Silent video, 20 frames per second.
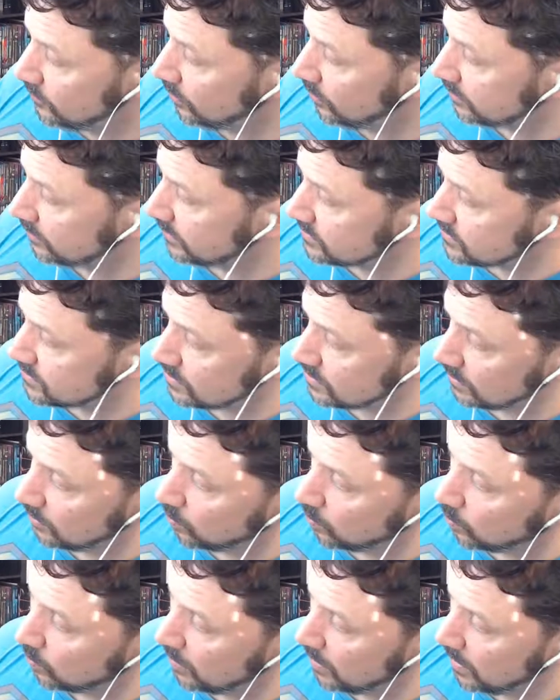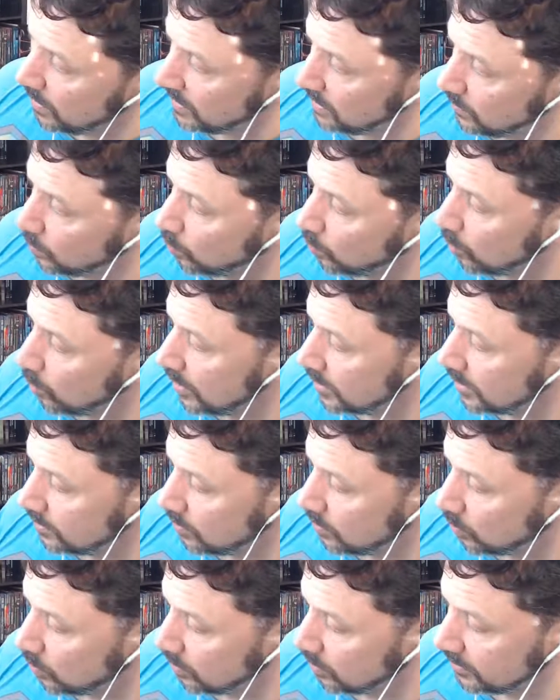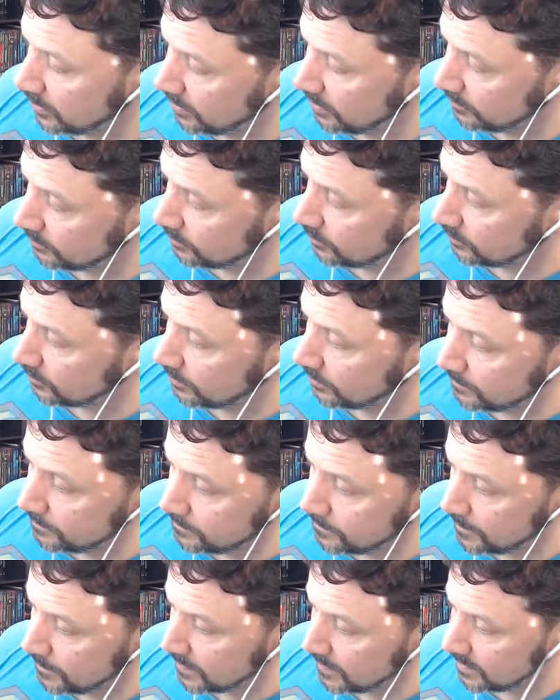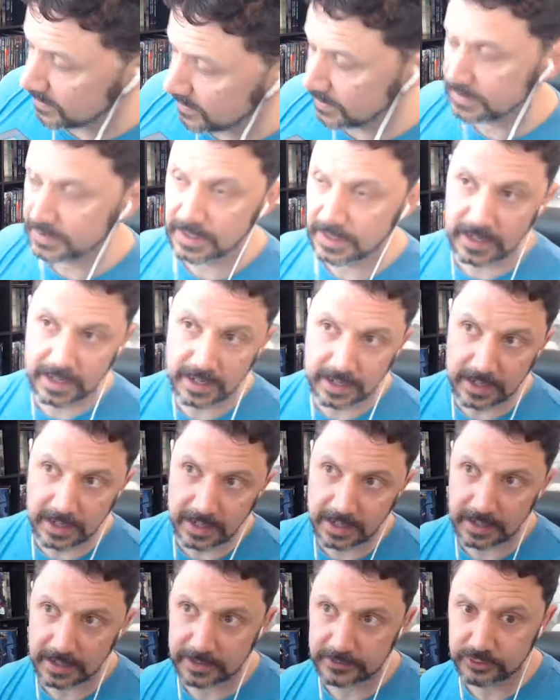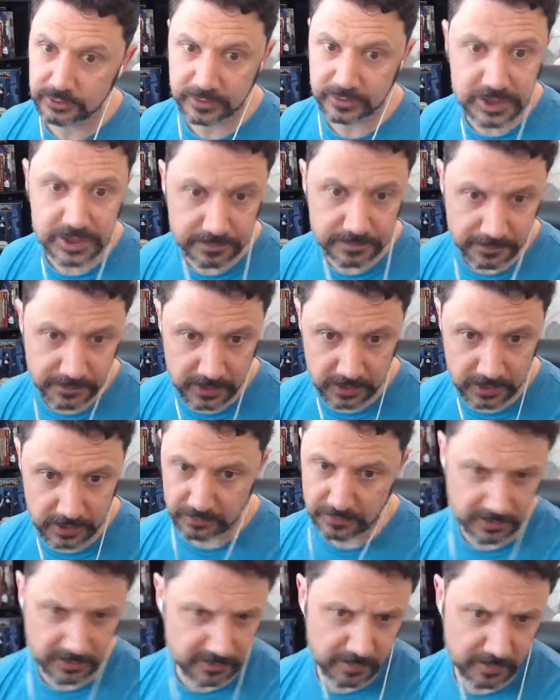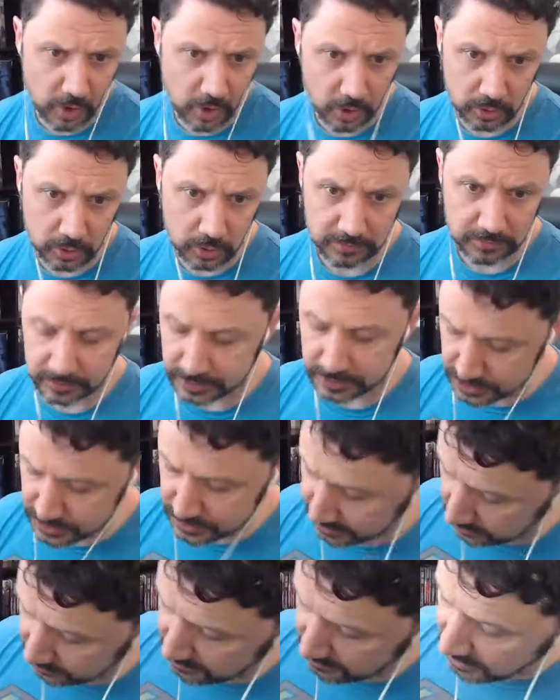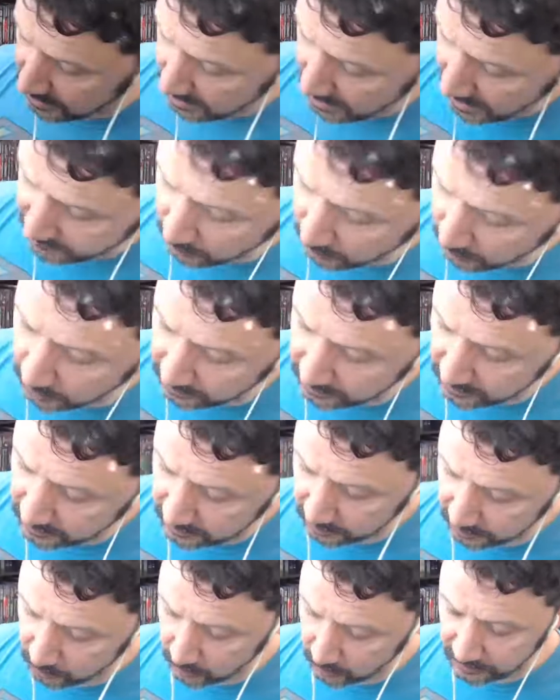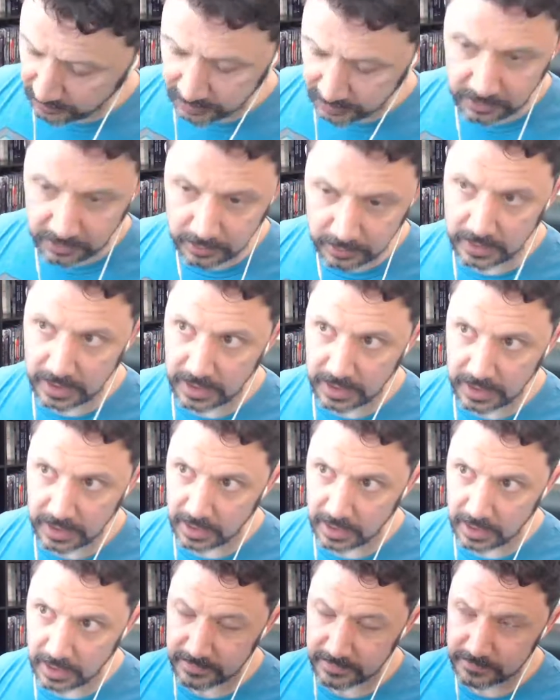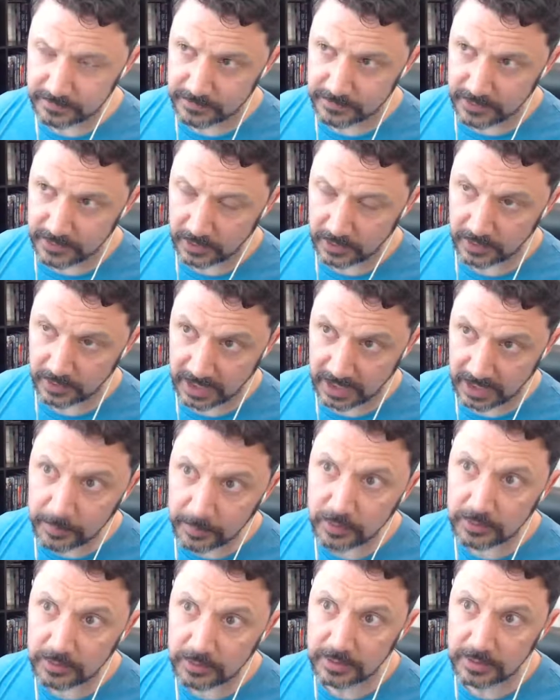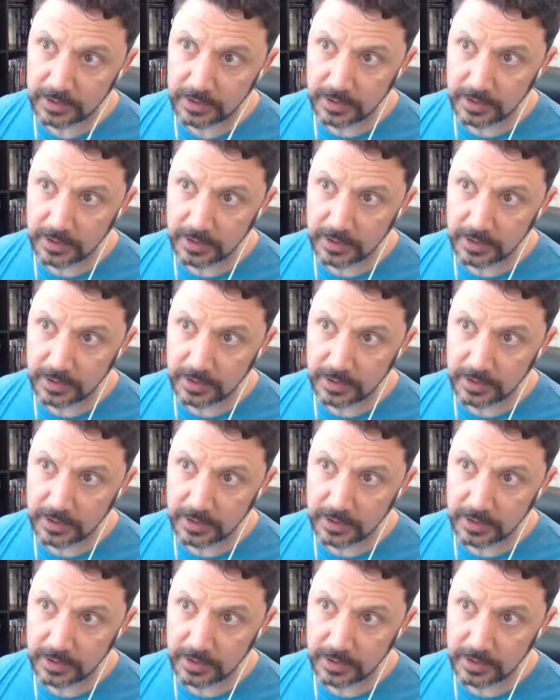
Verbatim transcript: not necessarily any one or another uh, tradition. They're they're from all over. Just like every one of these things, what they do, uh, there are a couple